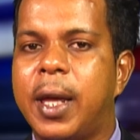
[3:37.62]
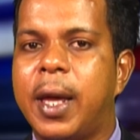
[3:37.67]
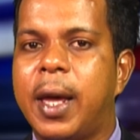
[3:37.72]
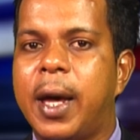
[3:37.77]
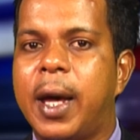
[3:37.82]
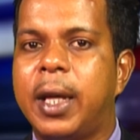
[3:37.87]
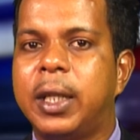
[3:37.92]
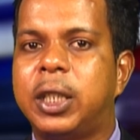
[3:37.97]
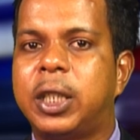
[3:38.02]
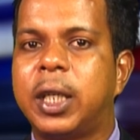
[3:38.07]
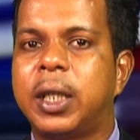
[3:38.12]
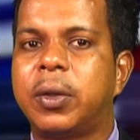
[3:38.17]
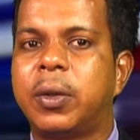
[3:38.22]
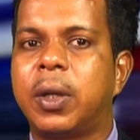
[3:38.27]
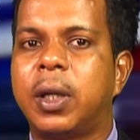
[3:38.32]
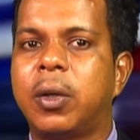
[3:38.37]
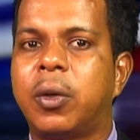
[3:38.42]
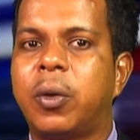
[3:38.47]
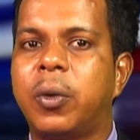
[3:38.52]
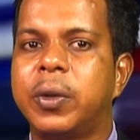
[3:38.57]
and
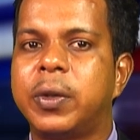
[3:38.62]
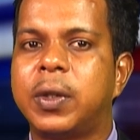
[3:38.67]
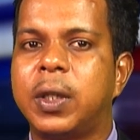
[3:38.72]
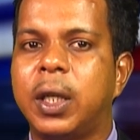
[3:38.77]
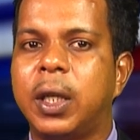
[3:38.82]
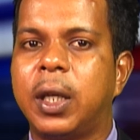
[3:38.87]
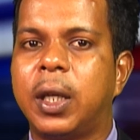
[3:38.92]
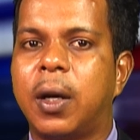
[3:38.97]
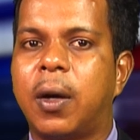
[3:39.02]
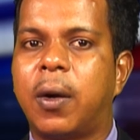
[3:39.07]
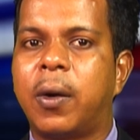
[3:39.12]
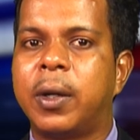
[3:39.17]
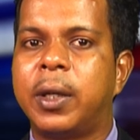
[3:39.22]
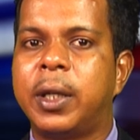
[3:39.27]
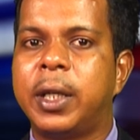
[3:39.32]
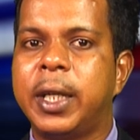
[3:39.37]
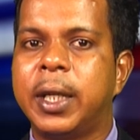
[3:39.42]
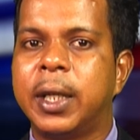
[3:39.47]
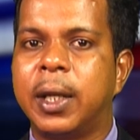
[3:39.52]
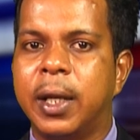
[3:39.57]
General Jose
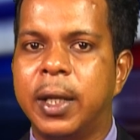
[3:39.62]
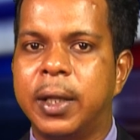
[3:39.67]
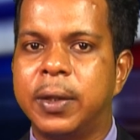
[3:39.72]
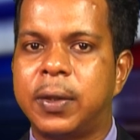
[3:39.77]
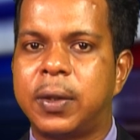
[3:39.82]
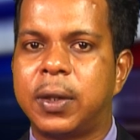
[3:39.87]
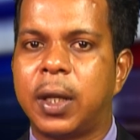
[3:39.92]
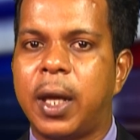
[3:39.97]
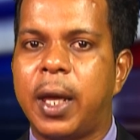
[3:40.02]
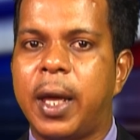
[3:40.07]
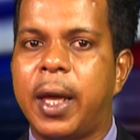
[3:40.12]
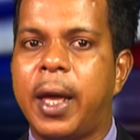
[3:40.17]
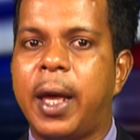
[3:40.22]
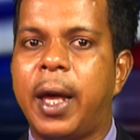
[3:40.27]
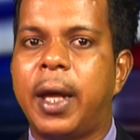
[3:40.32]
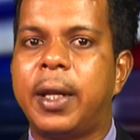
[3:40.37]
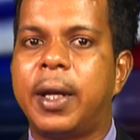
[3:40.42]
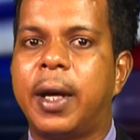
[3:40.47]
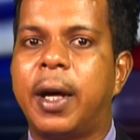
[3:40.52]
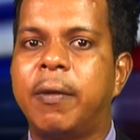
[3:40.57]
Ornelas,
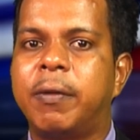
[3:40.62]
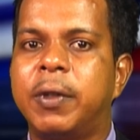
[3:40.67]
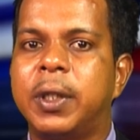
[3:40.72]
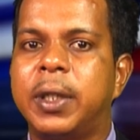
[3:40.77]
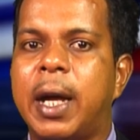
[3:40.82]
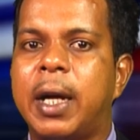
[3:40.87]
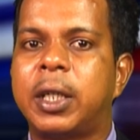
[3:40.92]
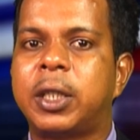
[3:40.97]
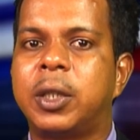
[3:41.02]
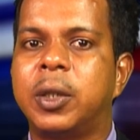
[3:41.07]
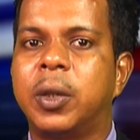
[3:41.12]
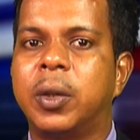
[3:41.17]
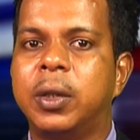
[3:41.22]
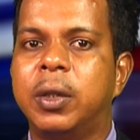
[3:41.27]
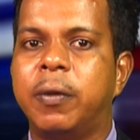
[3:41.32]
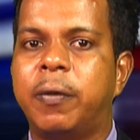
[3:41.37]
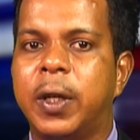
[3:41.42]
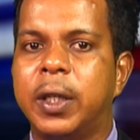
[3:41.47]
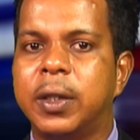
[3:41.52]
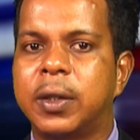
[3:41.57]
head of the National
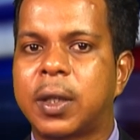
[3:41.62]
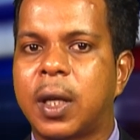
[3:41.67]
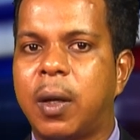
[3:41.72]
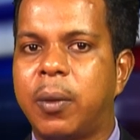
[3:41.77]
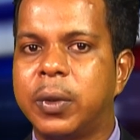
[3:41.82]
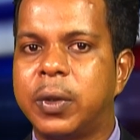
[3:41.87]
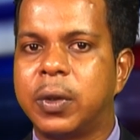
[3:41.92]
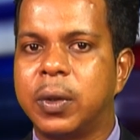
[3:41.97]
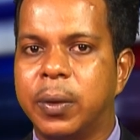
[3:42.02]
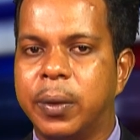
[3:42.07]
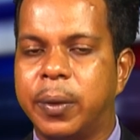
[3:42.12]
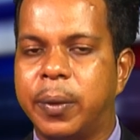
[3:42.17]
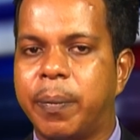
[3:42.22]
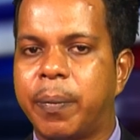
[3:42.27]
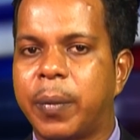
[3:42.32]
Defense Council.